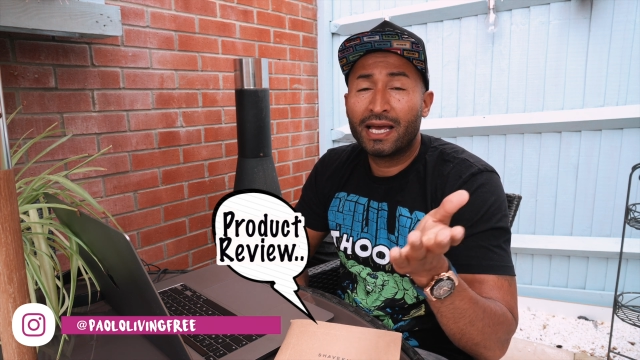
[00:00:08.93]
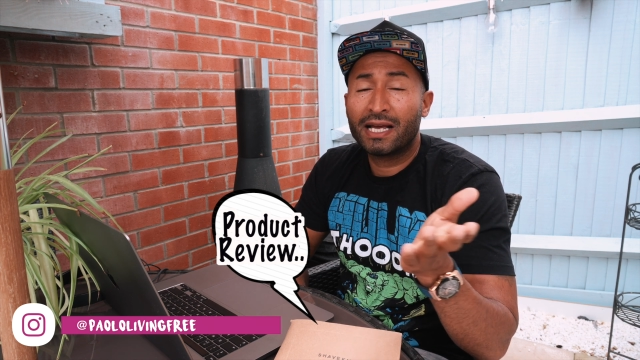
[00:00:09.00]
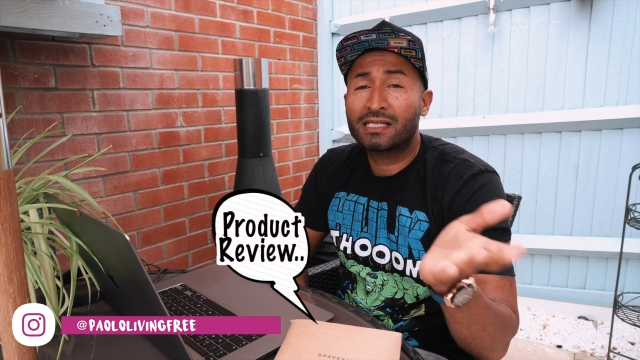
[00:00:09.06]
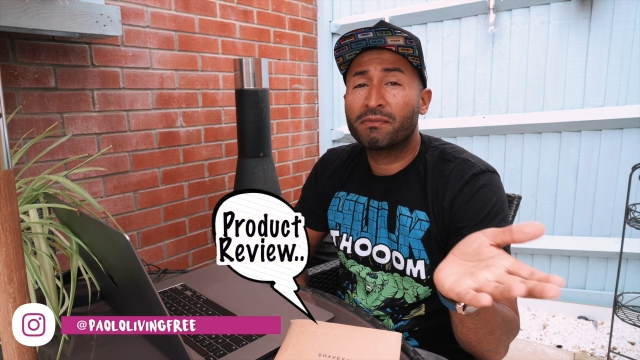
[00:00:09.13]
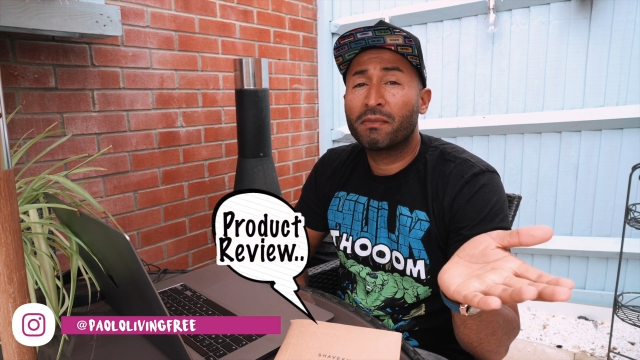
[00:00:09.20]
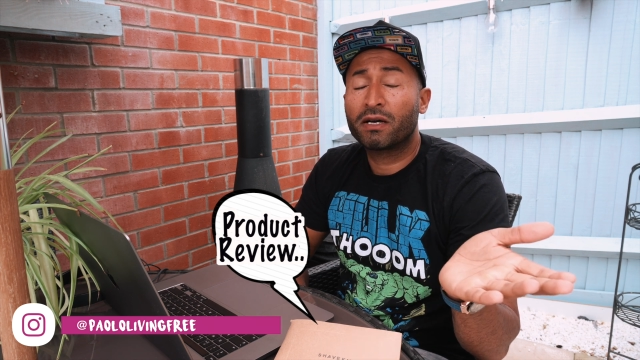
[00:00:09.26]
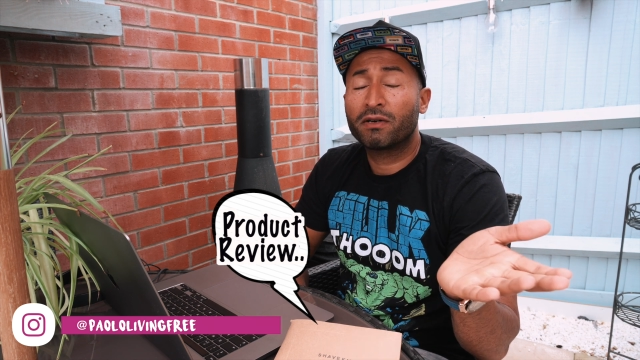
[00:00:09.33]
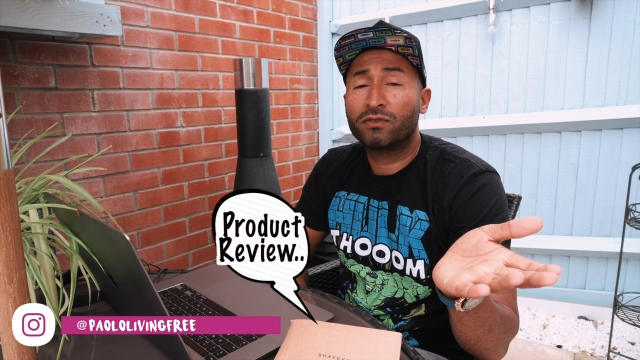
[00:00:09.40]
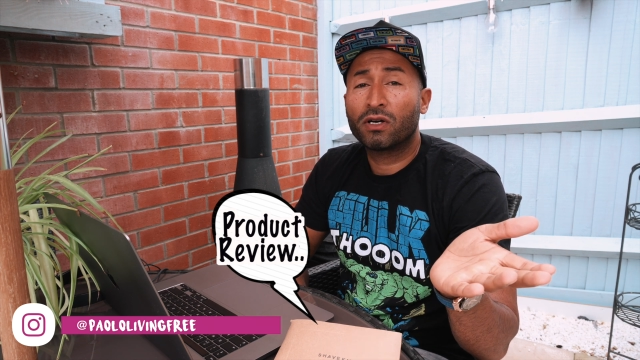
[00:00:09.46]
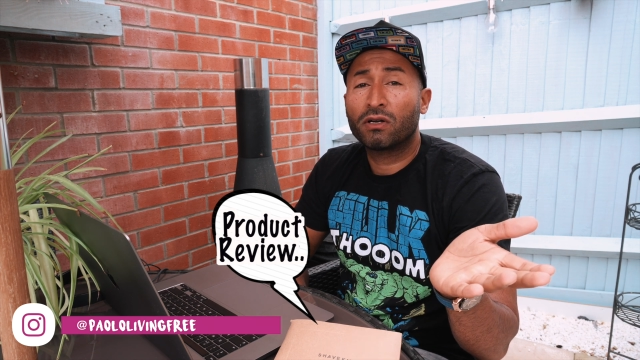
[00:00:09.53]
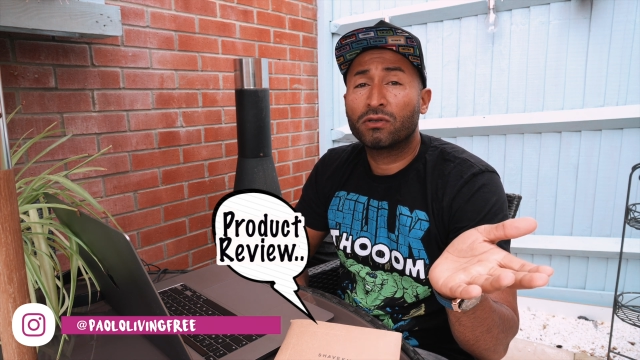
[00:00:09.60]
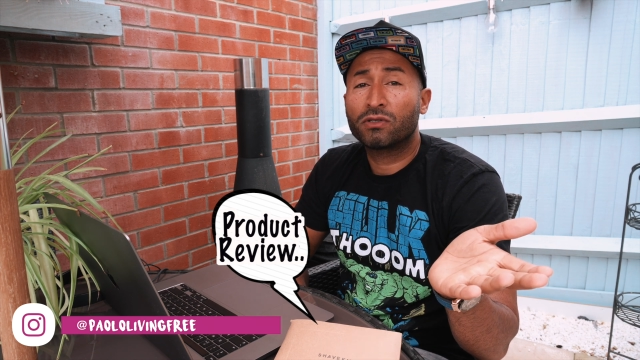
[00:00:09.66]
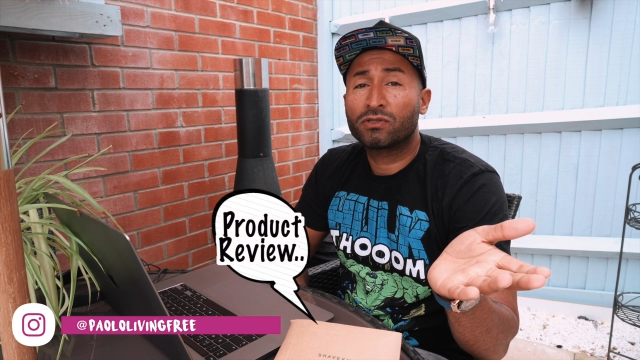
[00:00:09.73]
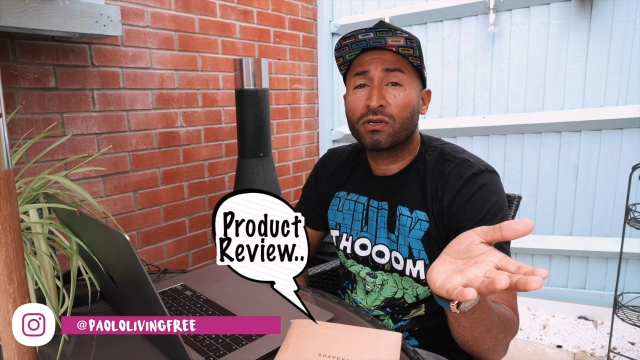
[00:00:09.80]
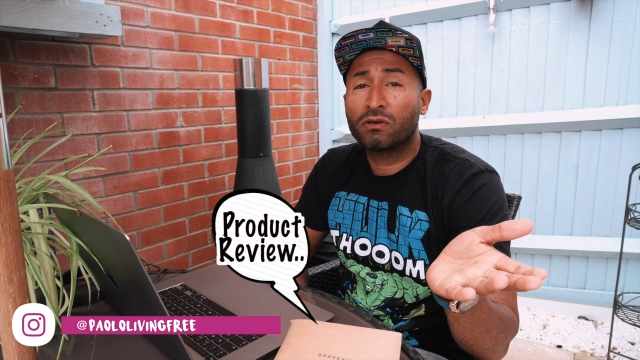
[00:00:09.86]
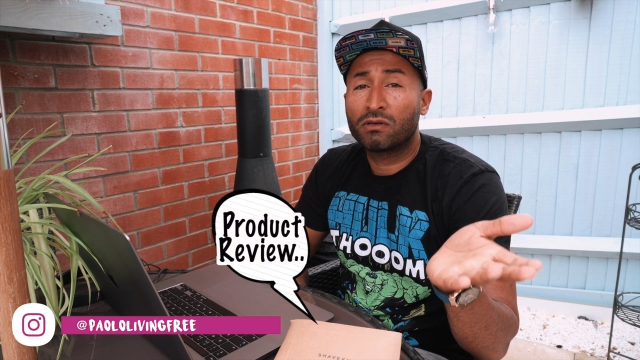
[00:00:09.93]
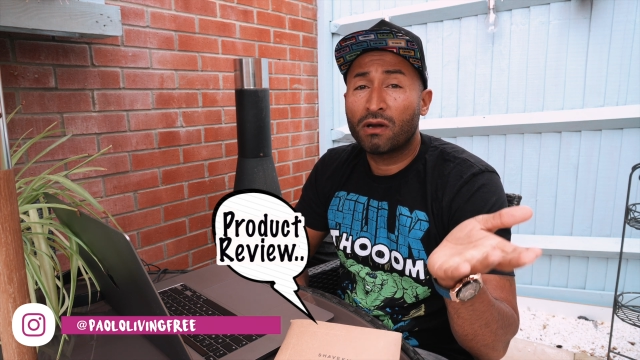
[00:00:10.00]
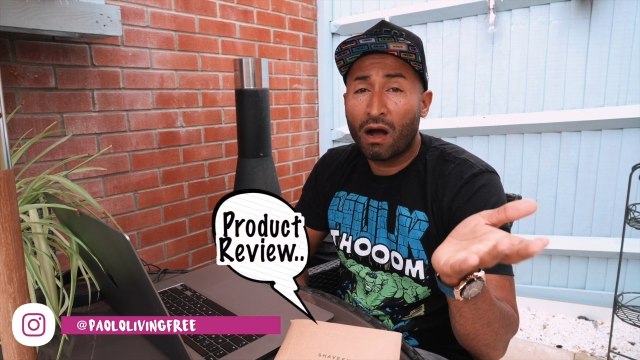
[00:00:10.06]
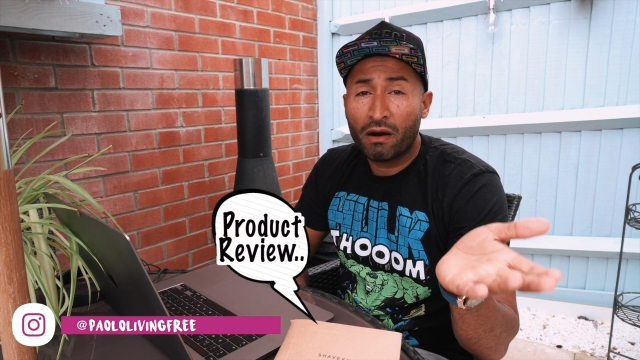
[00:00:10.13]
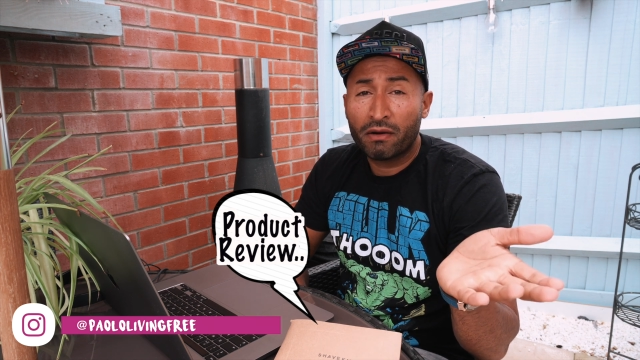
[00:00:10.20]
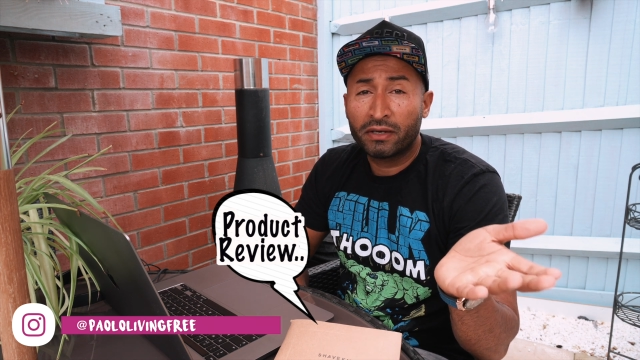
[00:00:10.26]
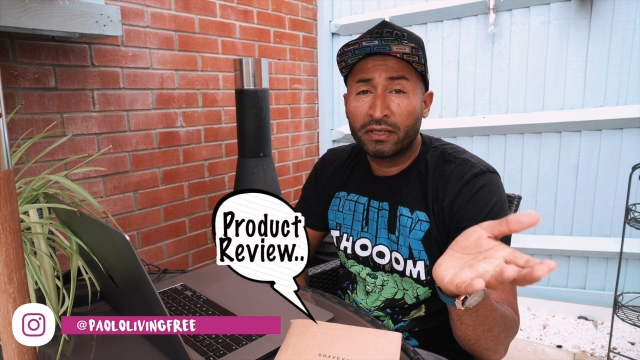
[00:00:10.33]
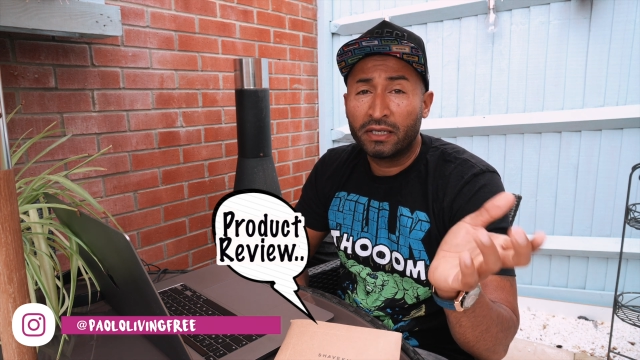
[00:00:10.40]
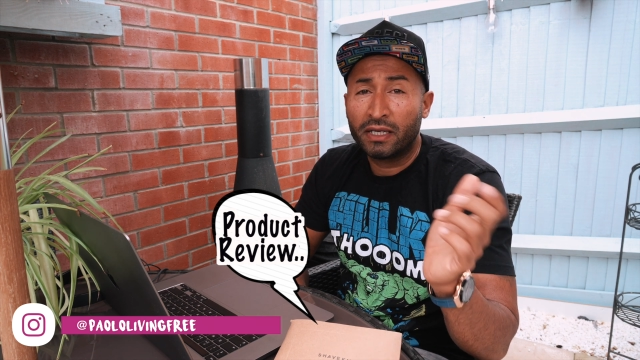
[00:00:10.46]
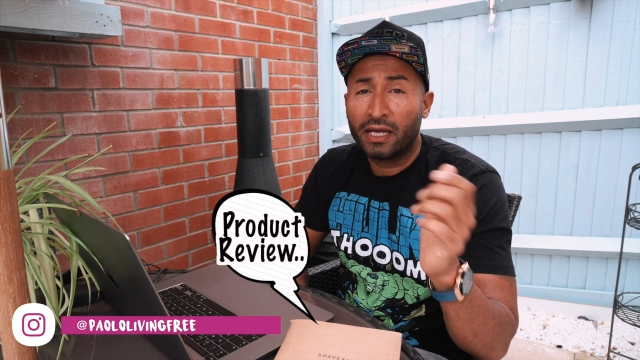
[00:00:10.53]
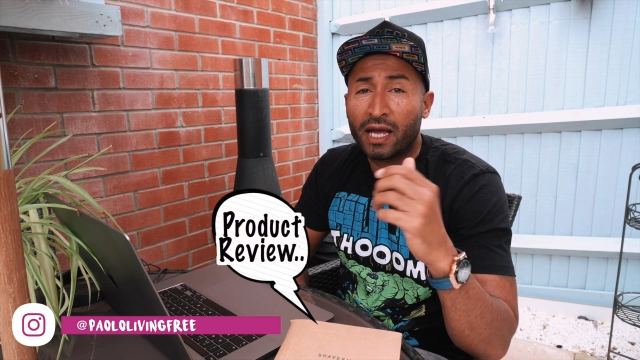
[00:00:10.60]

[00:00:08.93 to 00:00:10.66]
X amount of dollars on R&D,